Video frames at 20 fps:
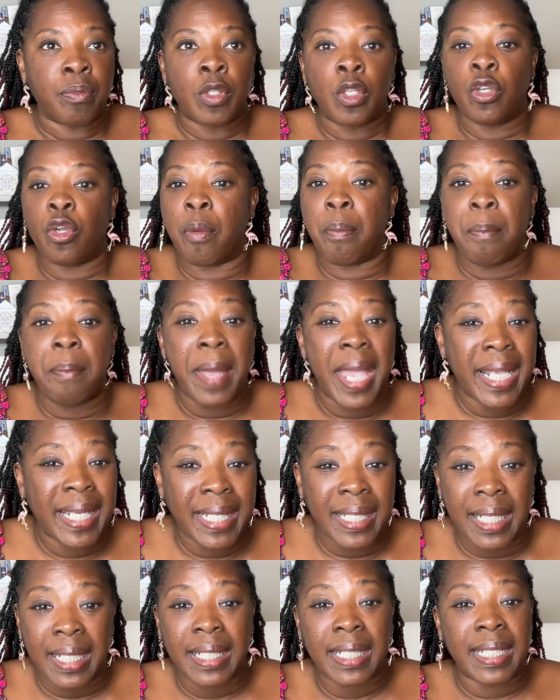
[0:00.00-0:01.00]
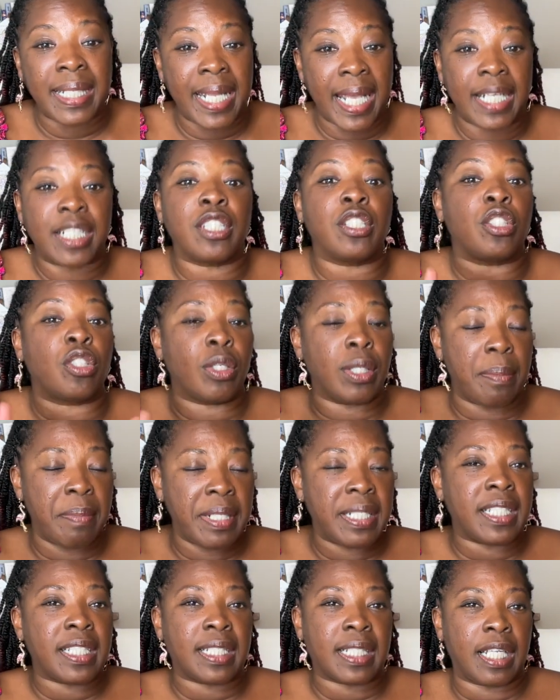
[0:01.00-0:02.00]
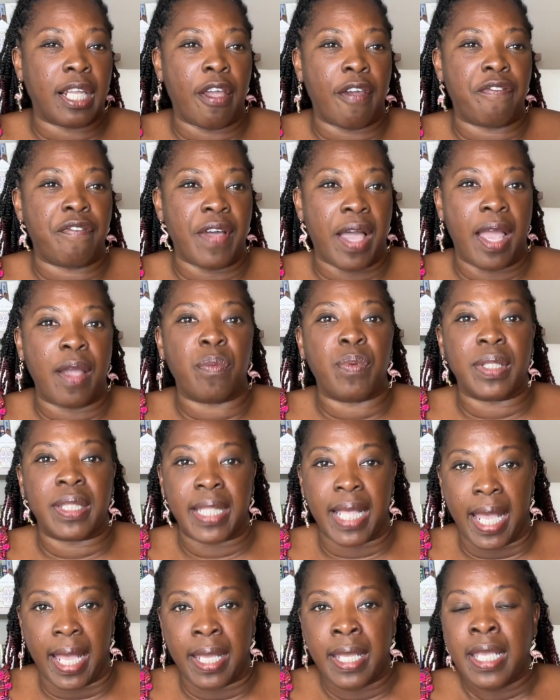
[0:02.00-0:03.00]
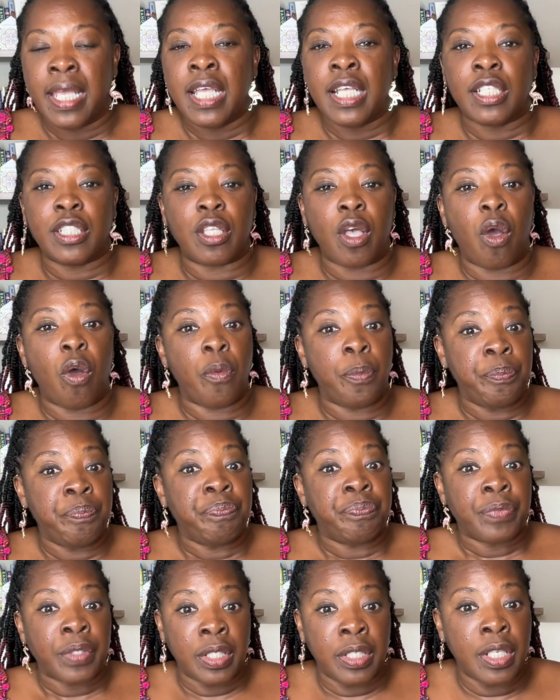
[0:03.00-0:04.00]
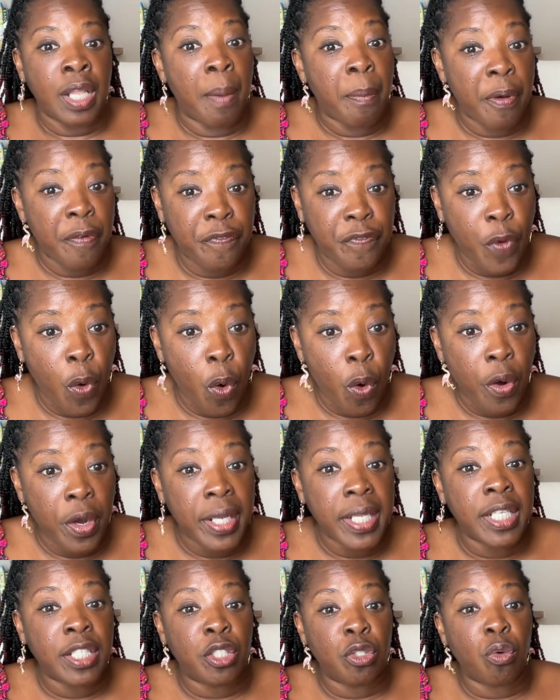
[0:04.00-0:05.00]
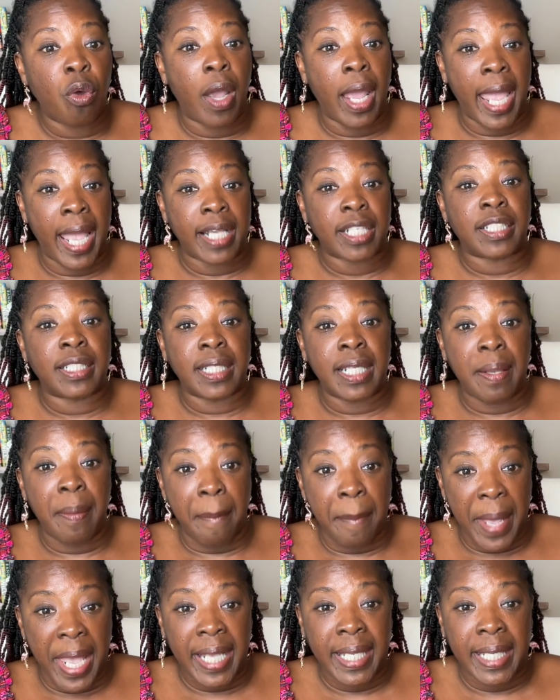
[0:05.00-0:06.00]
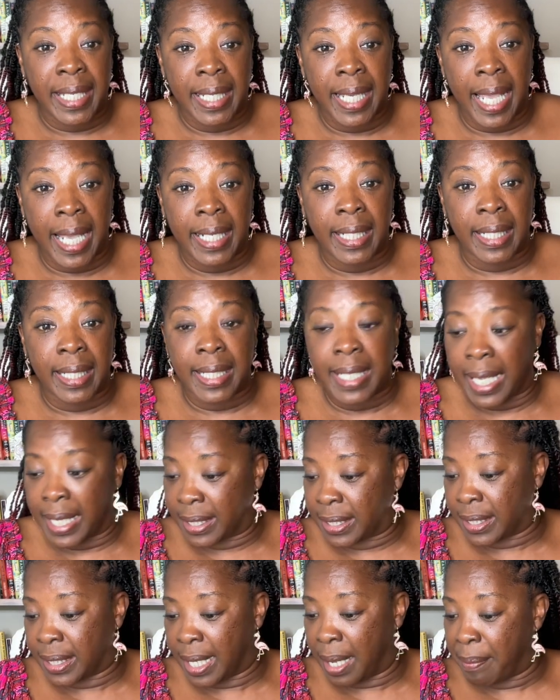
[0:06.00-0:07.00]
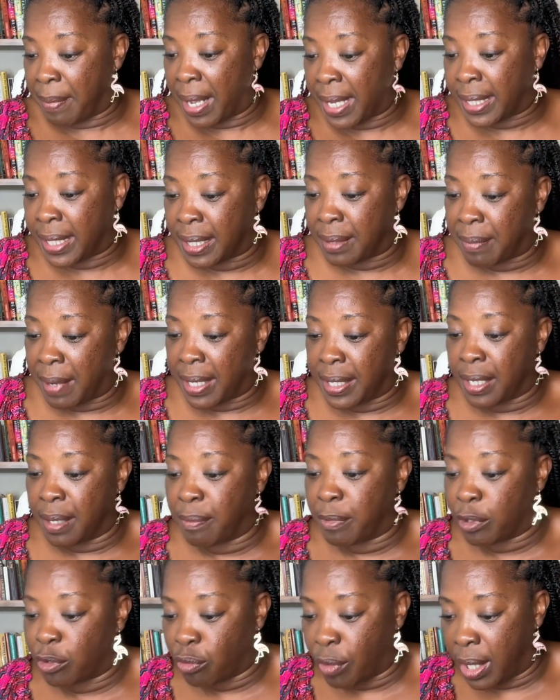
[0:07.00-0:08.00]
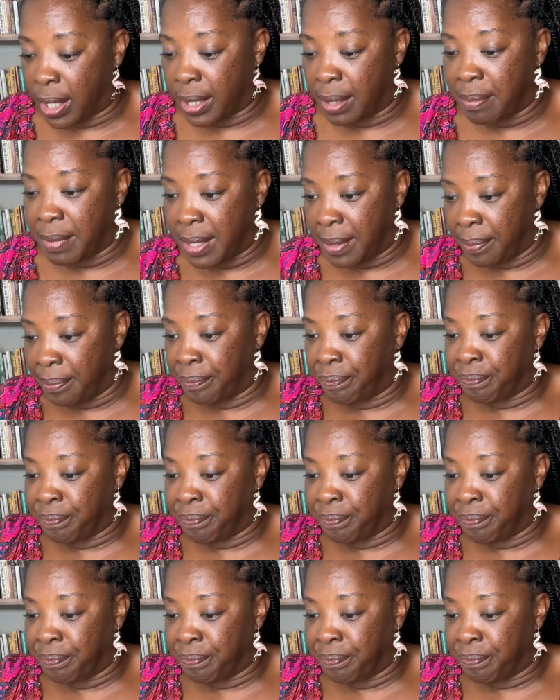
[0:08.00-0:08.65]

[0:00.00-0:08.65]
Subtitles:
you're making a connection. So let me just clarify it with that. So number 4 is you are actually making a connection. Am I getting my numbers right? Let me